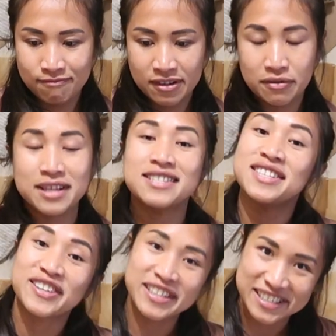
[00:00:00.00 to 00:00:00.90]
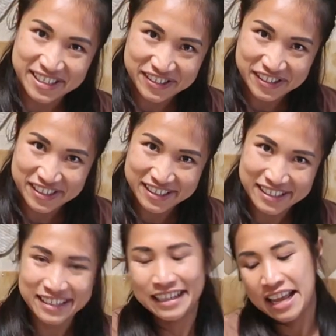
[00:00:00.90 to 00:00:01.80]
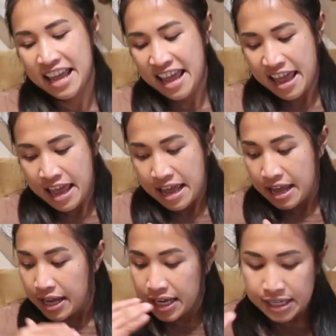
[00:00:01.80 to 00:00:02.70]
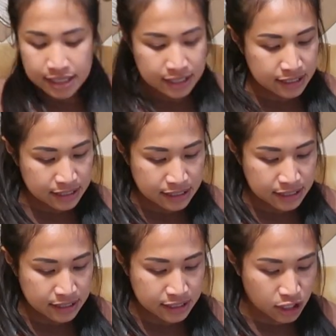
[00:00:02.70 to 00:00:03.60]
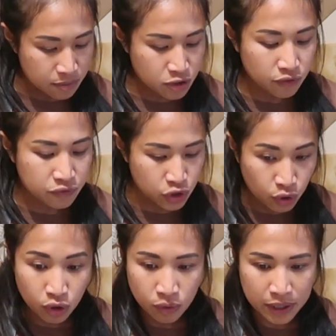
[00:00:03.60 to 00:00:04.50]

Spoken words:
The rest is our intention. In terms of tool,